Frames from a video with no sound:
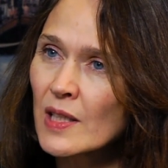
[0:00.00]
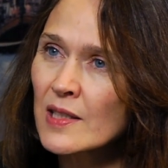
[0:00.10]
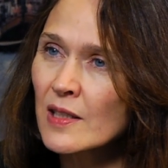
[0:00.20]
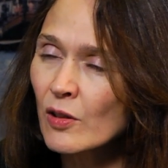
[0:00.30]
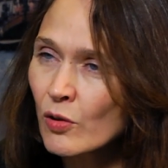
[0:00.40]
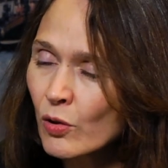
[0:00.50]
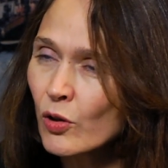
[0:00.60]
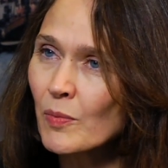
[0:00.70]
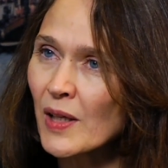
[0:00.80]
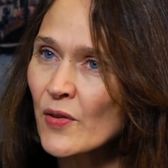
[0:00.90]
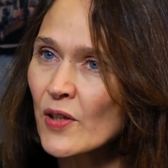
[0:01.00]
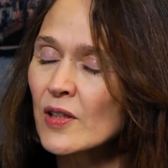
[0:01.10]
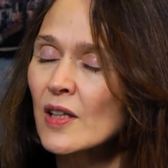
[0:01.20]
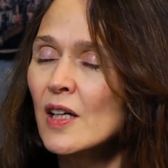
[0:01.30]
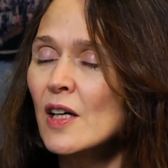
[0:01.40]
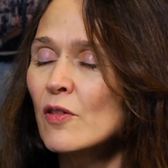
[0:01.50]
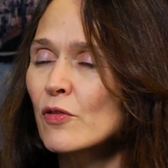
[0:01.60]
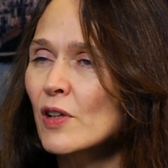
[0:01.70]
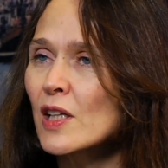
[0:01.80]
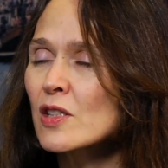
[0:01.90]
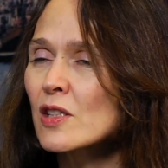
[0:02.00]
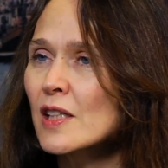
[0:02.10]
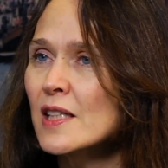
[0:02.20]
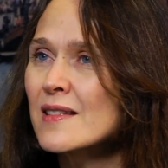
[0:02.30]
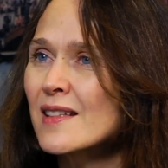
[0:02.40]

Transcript: is a core method for actually